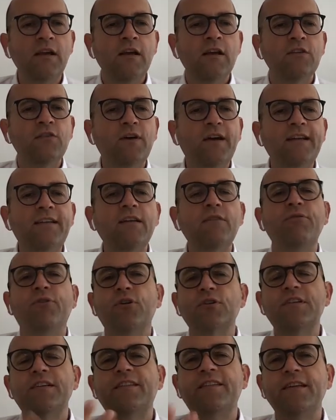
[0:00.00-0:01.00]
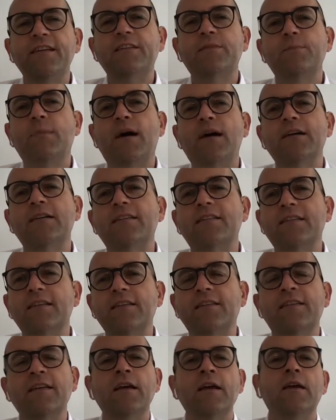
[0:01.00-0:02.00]
So 1846 marks
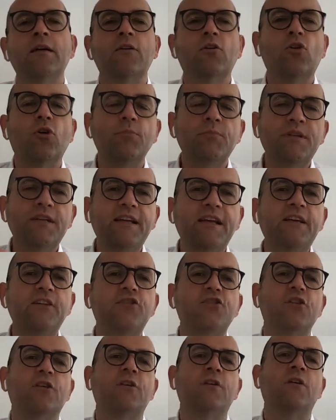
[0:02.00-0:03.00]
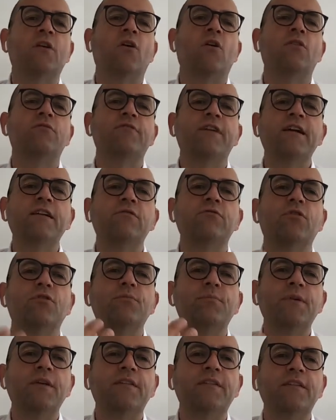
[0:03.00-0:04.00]
this combination of
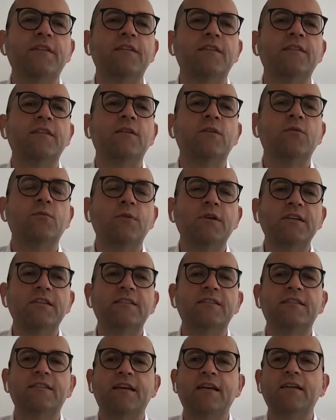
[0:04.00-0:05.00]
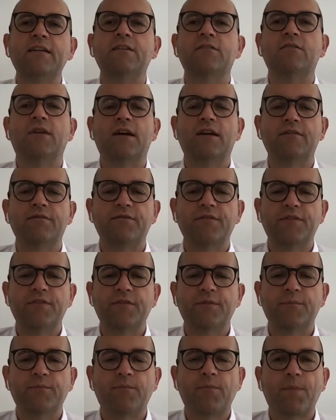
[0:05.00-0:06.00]
railroad business with
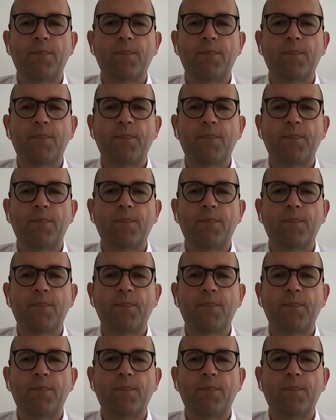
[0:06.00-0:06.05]
telegraphs.